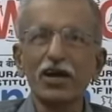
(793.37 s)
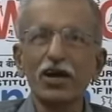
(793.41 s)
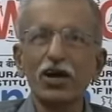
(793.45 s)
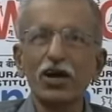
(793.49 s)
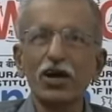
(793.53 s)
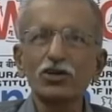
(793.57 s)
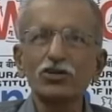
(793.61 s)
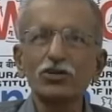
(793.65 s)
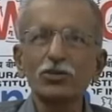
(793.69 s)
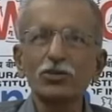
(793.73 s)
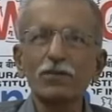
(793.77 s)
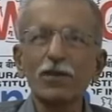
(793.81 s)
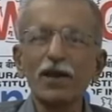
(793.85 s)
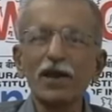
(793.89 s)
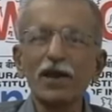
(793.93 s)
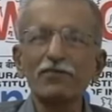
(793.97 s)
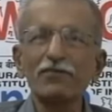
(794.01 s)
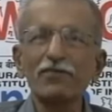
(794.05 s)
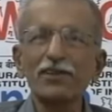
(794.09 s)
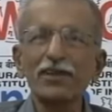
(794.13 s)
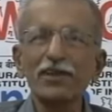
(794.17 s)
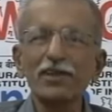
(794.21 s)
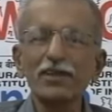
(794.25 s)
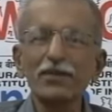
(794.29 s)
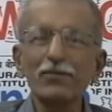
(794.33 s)
Out of
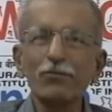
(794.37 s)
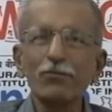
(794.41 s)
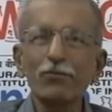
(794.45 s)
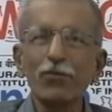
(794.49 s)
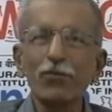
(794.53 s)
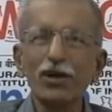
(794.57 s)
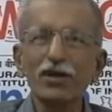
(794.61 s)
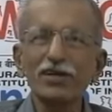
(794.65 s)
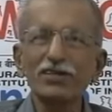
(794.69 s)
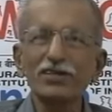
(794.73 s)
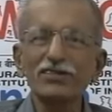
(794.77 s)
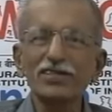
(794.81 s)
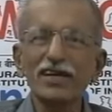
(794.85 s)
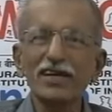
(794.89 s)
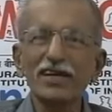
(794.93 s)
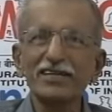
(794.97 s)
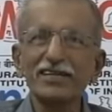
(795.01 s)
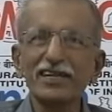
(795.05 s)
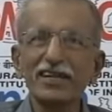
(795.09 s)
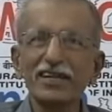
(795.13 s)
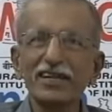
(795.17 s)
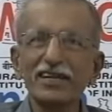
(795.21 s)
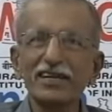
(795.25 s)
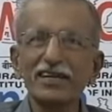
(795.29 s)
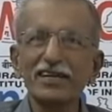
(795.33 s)
every policy
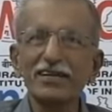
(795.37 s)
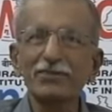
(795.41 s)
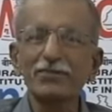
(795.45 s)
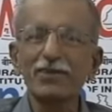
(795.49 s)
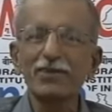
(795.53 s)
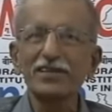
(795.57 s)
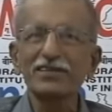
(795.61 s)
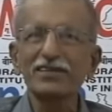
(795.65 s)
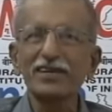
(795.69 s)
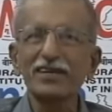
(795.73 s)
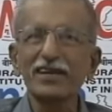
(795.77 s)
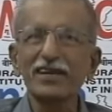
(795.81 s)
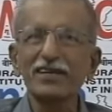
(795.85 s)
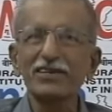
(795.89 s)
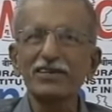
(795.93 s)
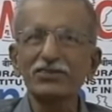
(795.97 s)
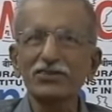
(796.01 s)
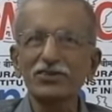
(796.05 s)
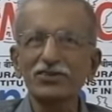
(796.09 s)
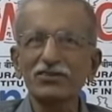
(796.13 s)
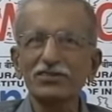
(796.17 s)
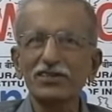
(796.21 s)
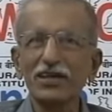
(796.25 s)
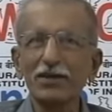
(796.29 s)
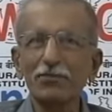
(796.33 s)
underwritten by general
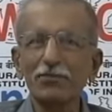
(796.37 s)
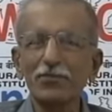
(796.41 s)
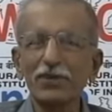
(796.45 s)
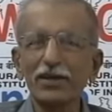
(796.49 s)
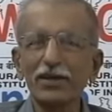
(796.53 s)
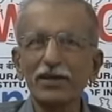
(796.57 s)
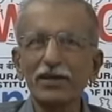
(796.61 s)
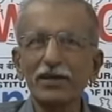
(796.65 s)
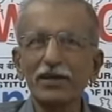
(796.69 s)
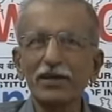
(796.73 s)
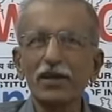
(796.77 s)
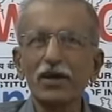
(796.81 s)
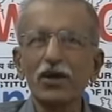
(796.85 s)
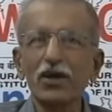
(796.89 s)
insurance company,